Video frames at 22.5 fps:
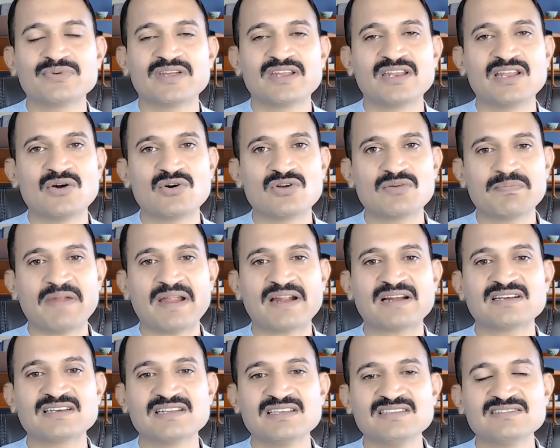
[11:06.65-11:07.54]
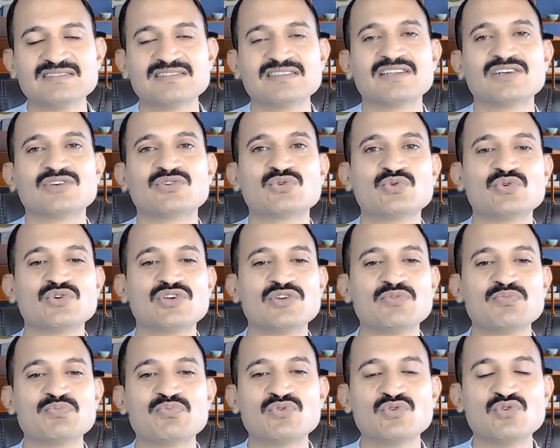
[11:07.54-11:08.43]
in our practice to
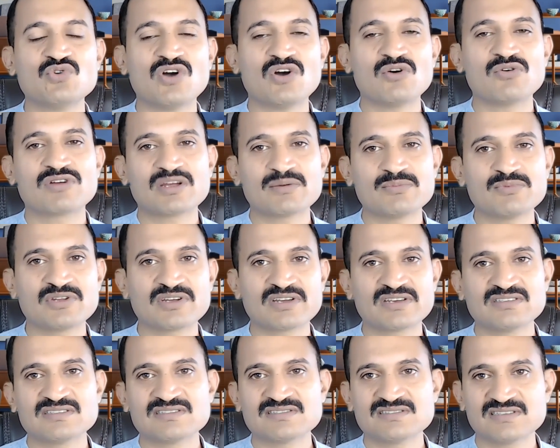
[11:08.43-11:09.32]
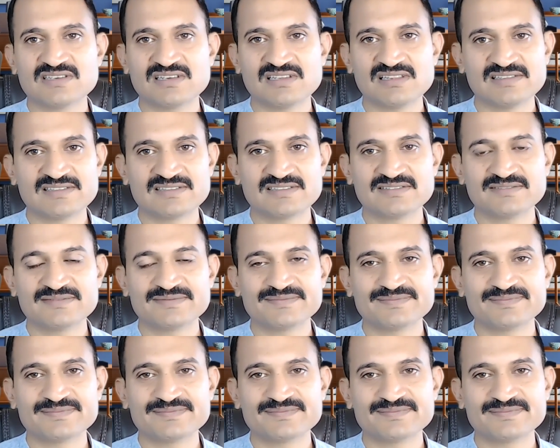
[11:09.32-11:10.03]
improve our communication skills.